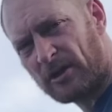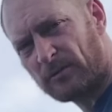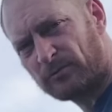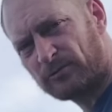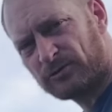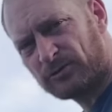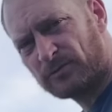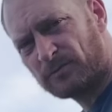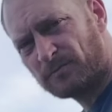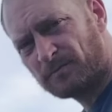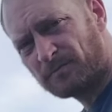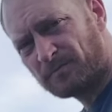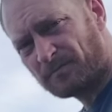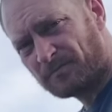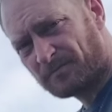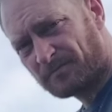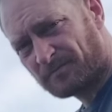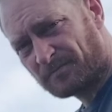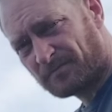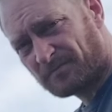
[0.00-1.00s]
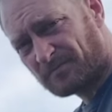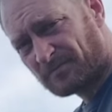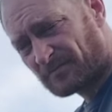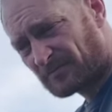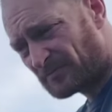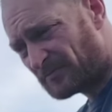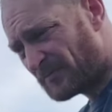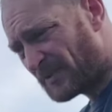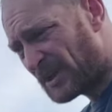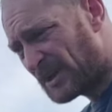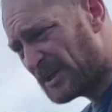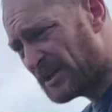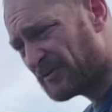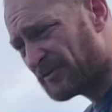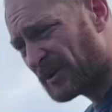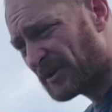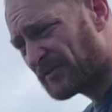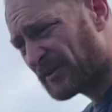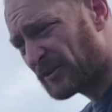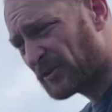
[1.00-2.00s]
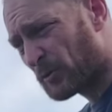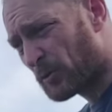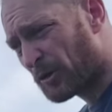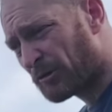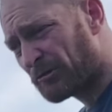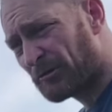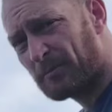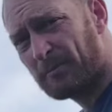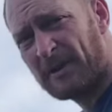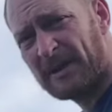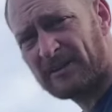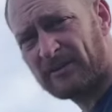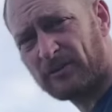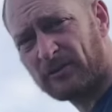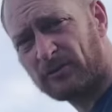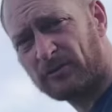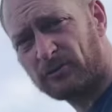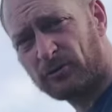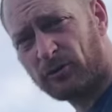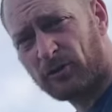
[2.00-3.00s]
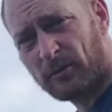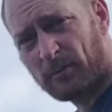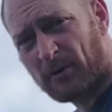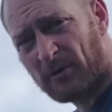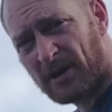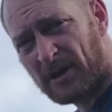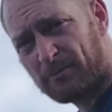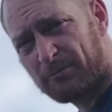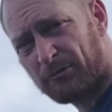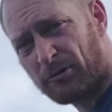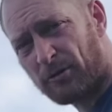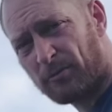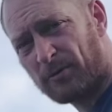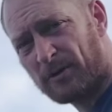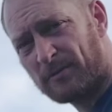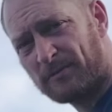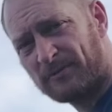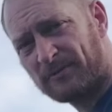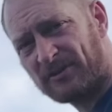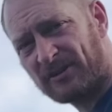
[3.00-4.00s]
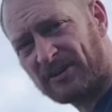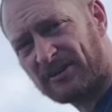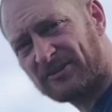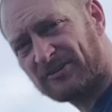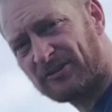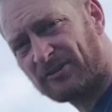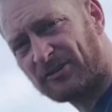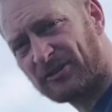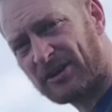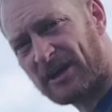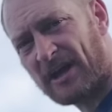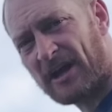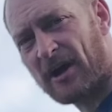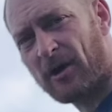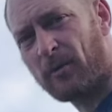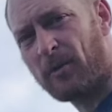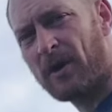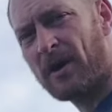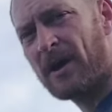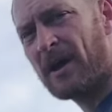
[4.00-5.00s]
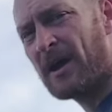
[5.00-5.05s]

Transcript: out to. Even if they don't want to admit and talk about their problems, they can still get out